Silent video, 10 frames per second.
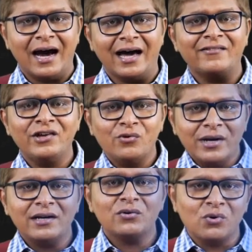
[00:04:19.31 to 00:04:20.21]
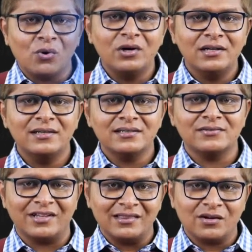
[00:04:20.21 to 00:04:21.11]
Are we going to hold
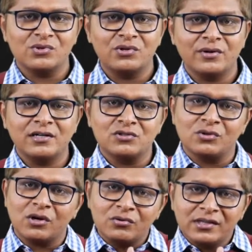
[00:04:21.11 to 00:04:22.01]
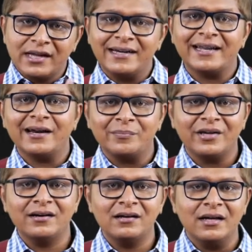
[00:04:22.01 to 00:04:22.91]
this 1000 units throughout the entire
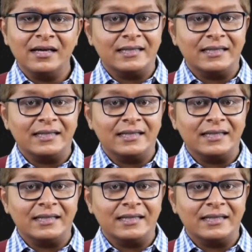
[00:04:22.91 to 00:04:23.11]
period?